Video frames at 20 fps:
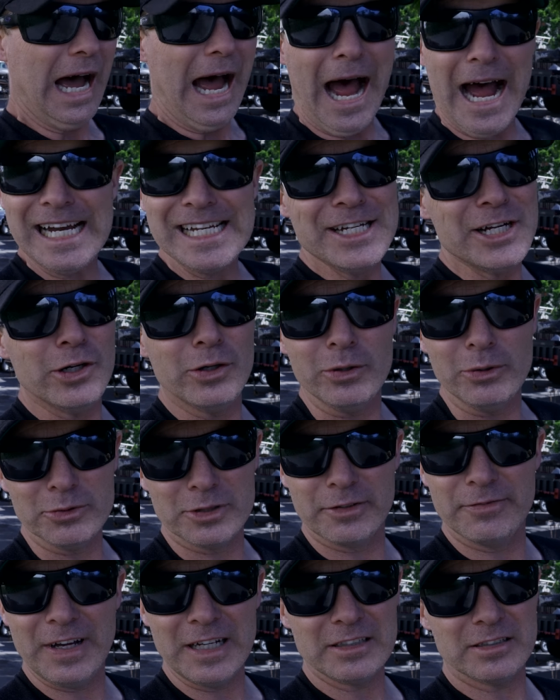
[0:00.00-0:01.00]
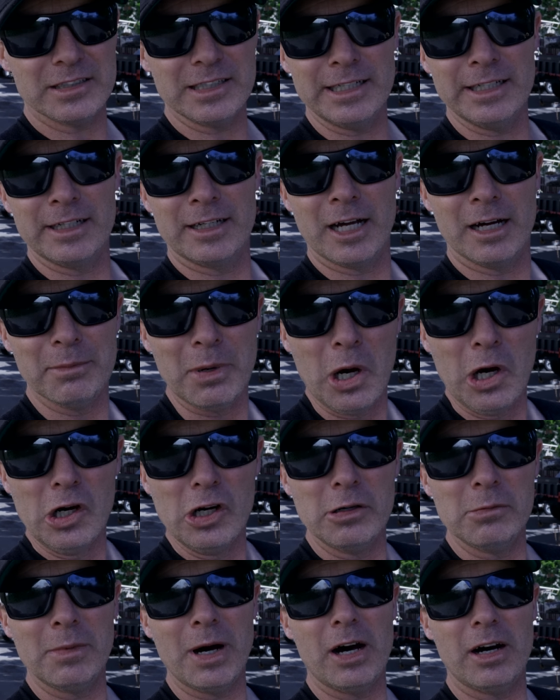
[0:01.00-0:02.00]
I knew it was eventually going to come
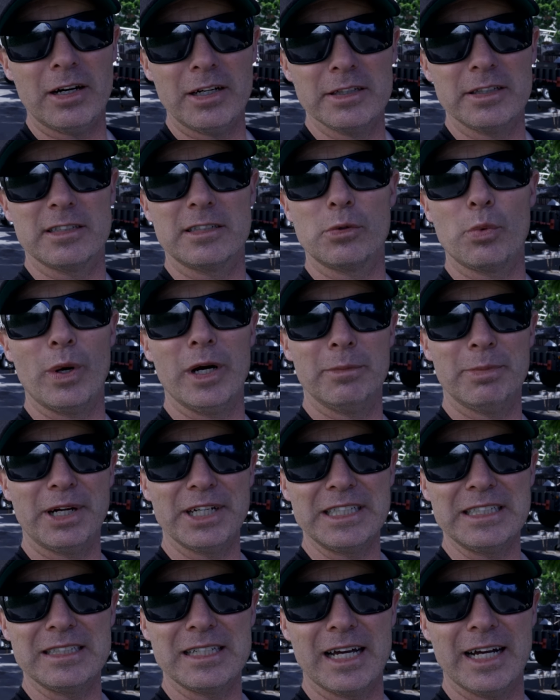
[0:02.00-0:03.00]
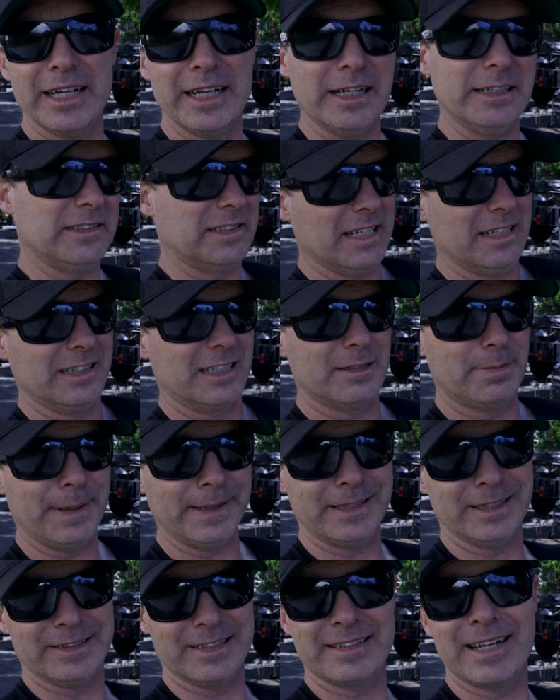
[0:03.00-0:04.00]
home on the square body side. I just didn't
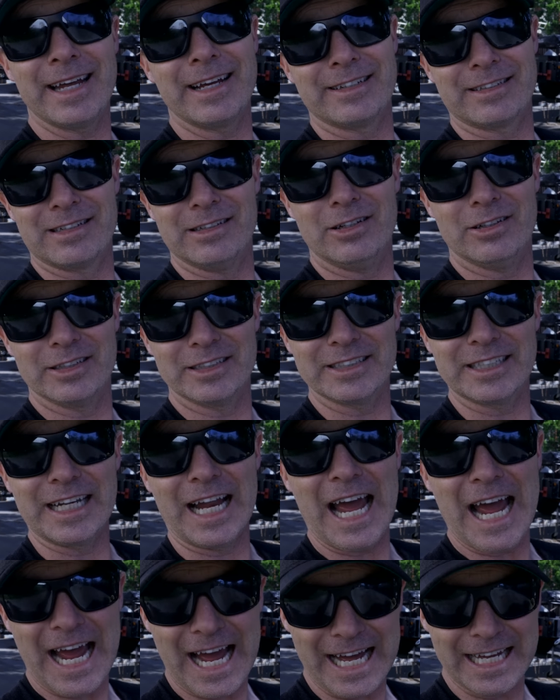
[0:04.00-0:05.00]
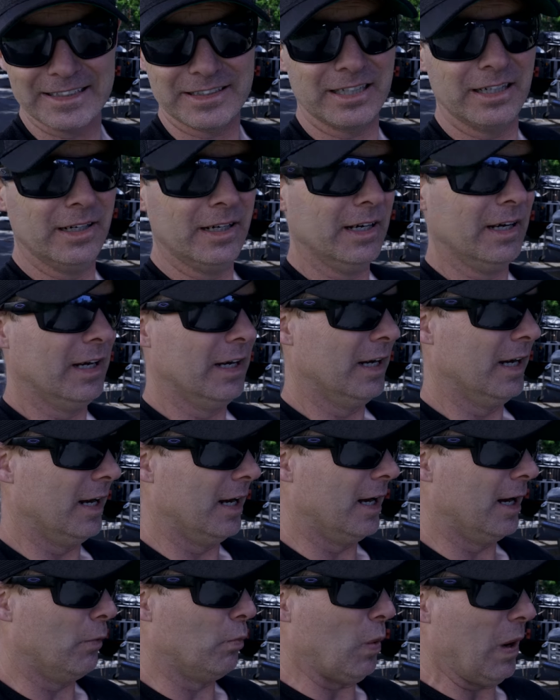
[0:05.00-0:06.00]
expect it to take as long as it has.
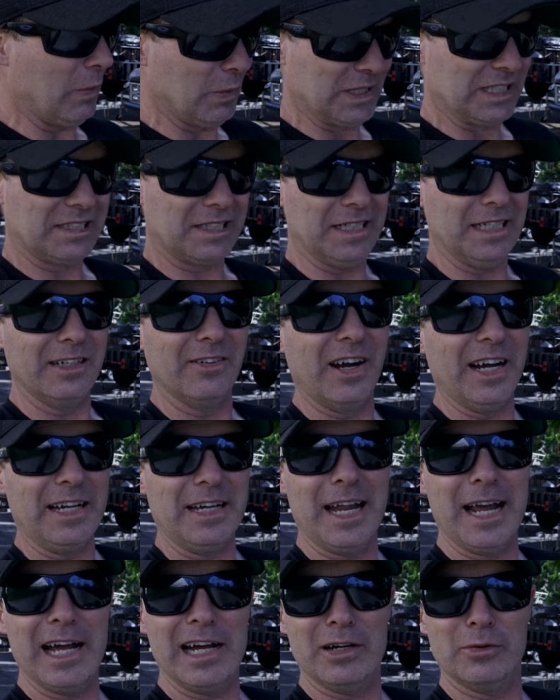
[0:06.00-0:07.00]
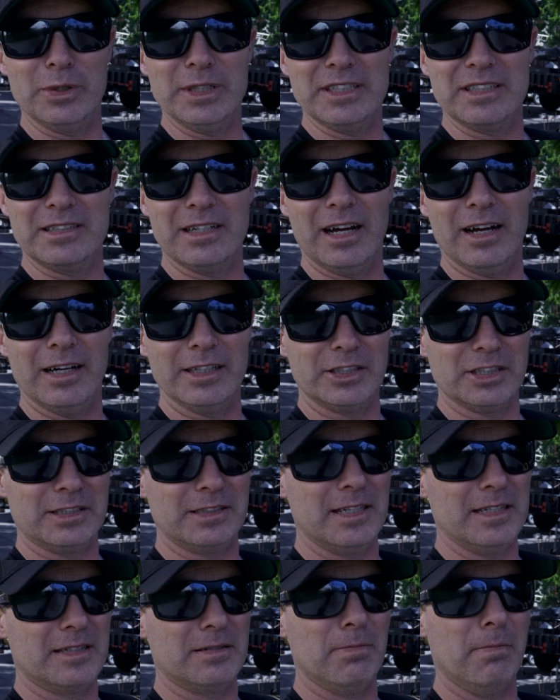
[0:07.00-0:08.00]
Uh, what we're seeing right now is uh,
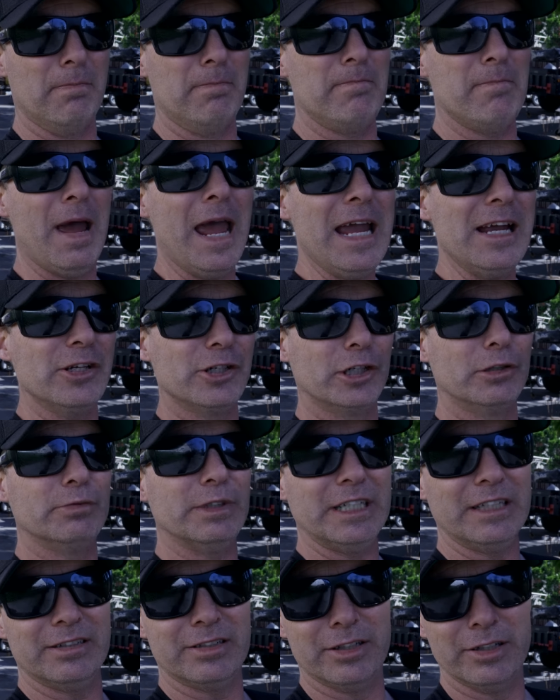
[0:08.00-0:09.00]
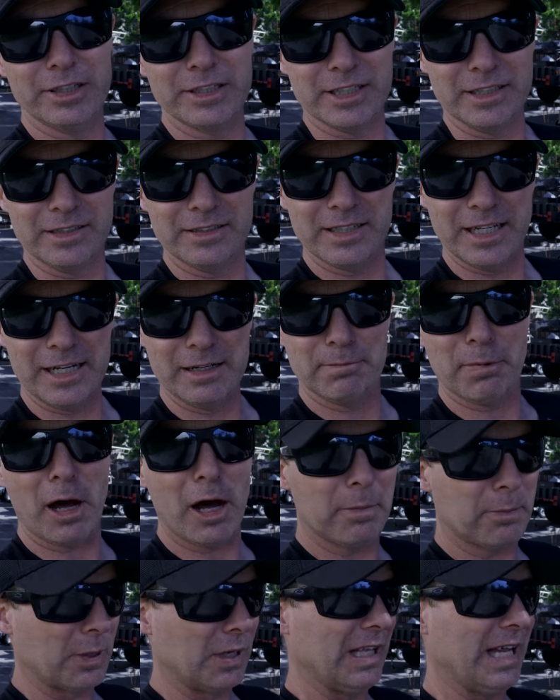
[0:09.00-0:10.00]
just this major resurgence in
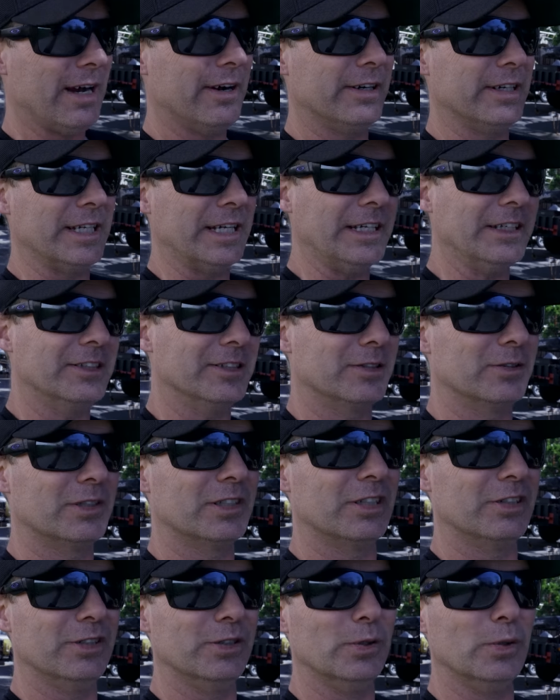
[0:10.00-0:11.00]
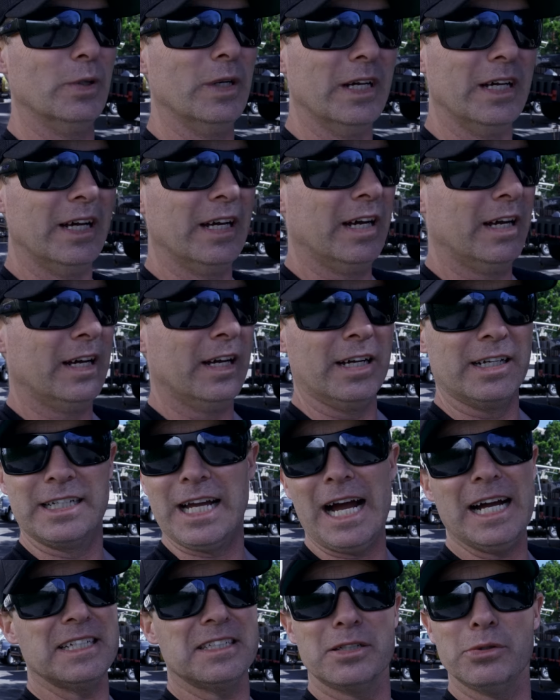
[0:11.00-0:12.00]
popularity due to
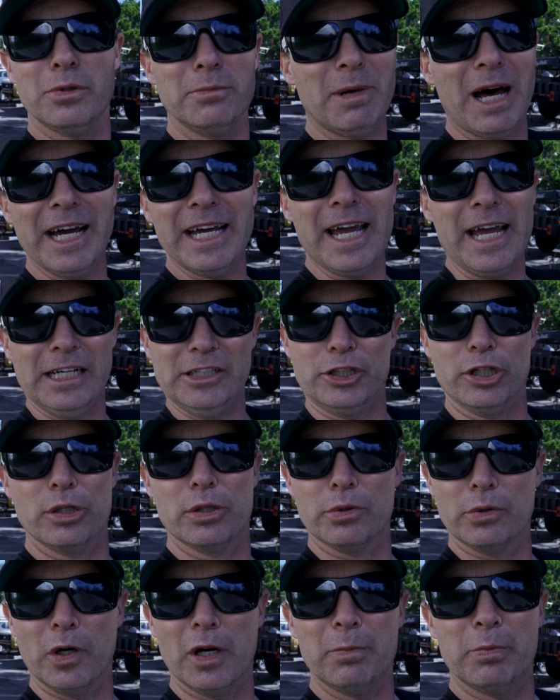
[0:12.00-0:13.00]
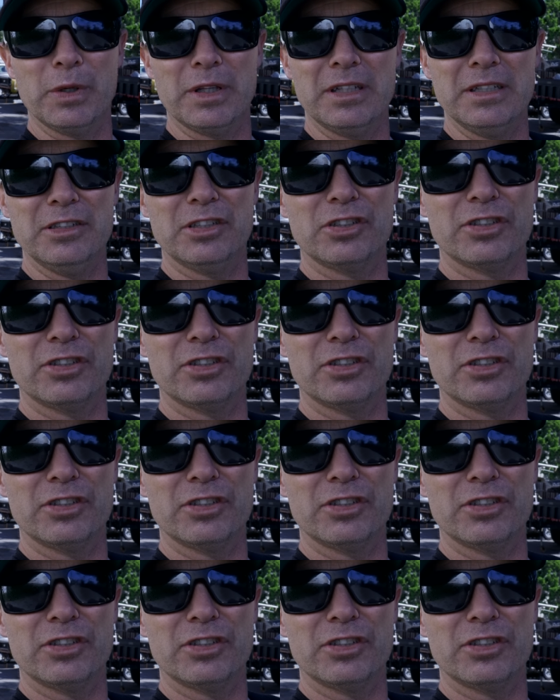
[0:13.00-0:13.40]
guys who are my age, who grew up with these